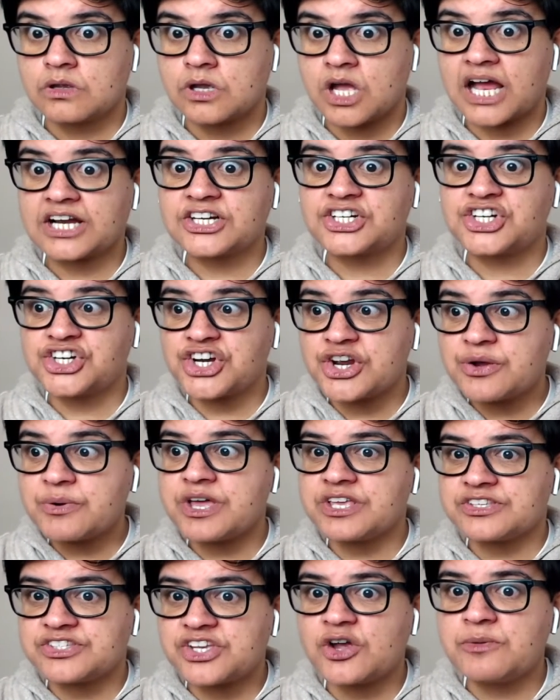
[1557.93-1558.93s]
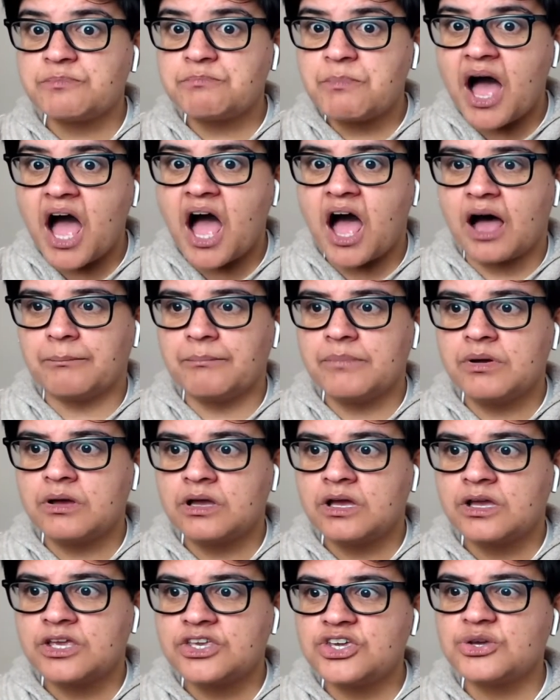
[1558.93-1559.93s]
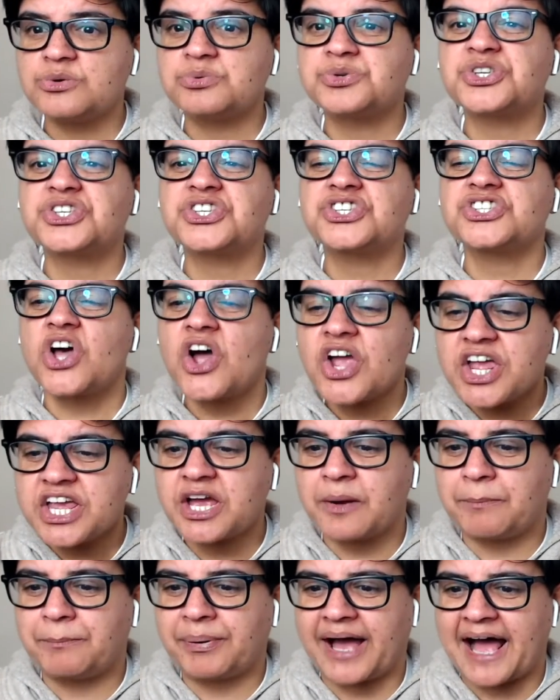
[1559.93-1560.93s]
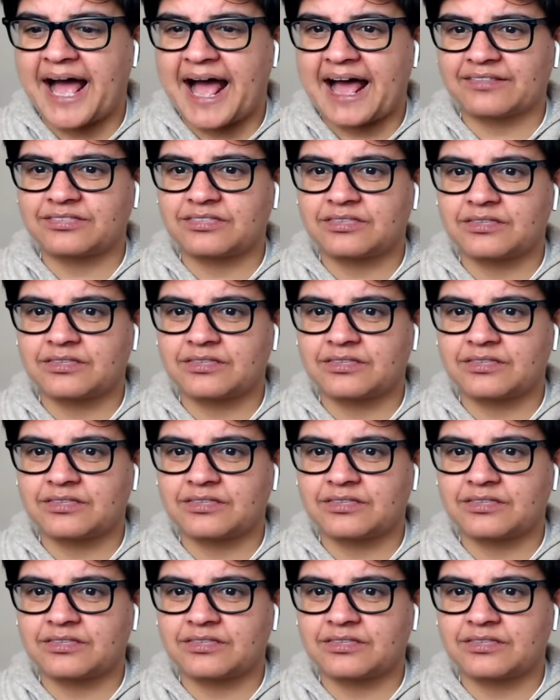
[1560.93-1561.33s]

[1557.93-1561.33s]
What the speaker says: And shoot his own mum? You psychopath!